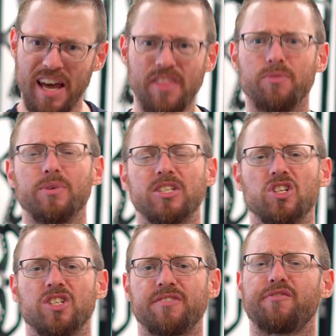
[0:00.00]
the
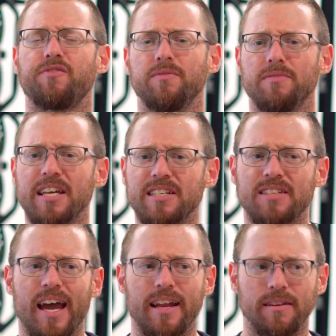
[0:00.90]
research is
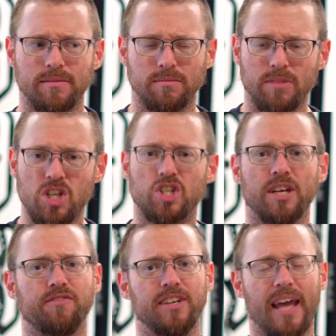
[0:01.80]
kind of
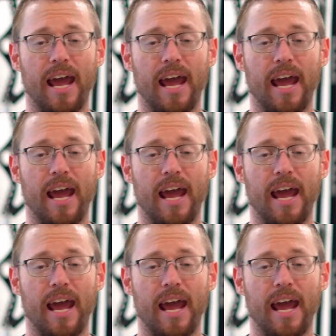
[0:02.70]
shifty,